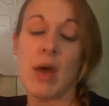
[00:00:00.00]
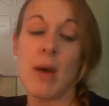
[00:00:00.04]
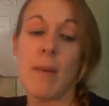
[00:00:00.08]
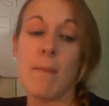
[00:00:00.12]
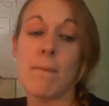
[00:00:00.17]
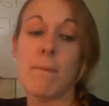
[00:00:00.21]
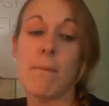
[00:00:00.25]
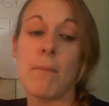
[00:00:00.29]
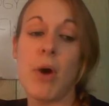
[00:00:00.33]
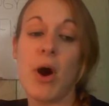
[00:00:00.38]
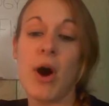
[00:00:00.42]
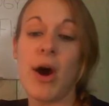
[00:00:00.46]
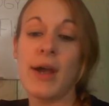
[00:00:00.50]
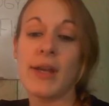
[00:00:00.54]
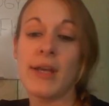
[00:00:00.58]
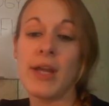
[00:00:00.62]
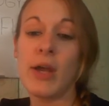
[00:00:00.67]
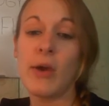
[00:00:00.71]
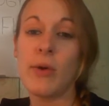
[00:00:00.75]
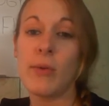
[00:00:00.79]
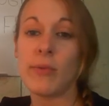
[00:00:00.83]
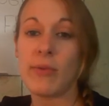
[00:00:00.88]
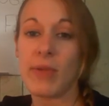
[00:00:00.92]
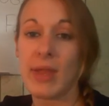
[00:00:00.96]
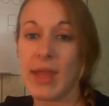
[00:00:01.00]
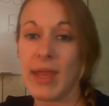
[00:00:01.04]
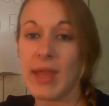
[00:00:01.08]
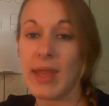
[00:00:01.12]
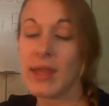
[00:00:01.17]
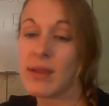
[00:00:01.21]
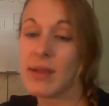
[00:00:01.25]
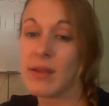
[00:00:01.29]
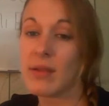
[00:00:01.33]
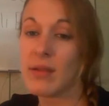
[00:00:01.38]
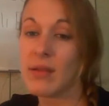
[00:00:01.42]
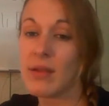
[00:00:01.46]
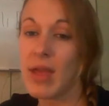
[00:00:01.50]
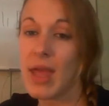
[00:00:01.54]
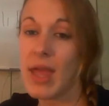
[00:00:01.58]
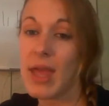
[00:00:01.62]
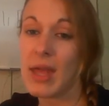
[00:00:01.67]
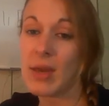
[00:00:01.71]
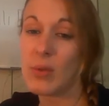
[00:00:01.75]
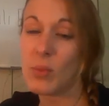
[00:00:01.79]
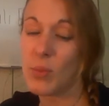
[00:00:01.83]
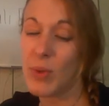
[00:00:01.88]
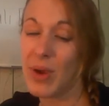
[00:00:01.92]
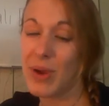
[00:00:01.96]
Mono Lake,
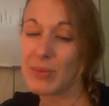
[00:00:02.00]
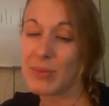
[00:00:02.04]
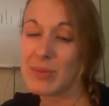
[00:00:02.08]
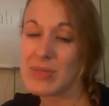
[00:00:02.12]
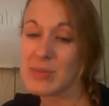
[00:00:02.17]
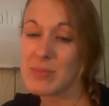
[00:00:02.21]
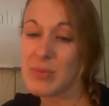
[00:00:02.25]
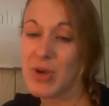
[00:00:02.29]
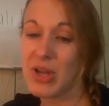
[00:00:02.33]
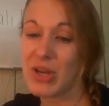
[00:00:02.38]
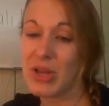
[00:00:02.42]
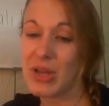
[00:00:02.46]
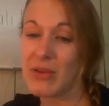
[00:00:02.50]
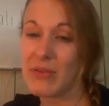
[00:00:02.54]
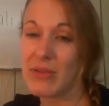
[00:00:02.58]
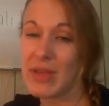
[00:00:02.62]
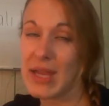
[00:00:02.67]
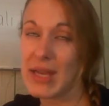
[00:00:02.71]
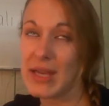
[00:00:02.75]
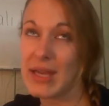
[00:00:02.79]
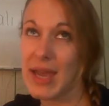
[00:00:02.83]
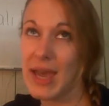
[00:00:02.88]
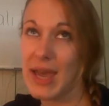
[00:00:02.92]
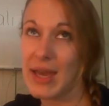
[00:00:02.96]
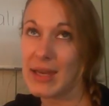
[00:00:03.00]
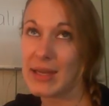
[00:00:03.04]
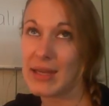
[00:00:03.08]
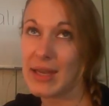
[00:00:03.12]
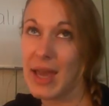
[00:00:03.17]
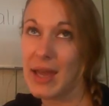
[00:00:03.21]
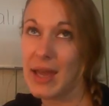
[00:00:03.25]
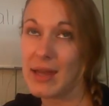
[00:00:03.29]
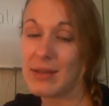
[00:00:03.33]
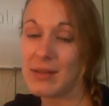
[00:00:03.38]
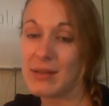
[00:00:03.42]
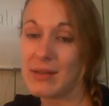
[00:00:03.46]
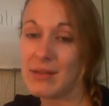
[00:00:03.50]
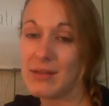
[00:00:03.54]
and where was Mono Lake at again?